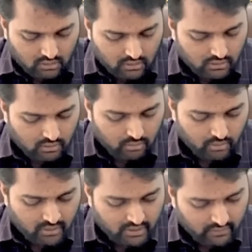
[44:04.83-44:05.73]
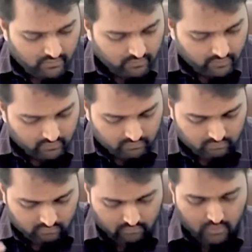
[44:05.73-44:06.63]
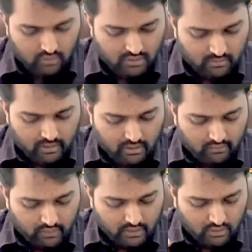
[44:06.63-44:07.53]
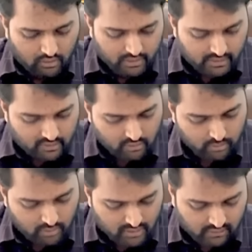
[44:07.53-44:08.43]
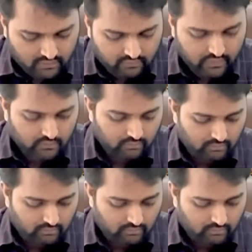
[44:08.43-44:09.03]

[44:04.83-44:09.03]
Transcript: 0.75 because the beta of one stock is 0.75.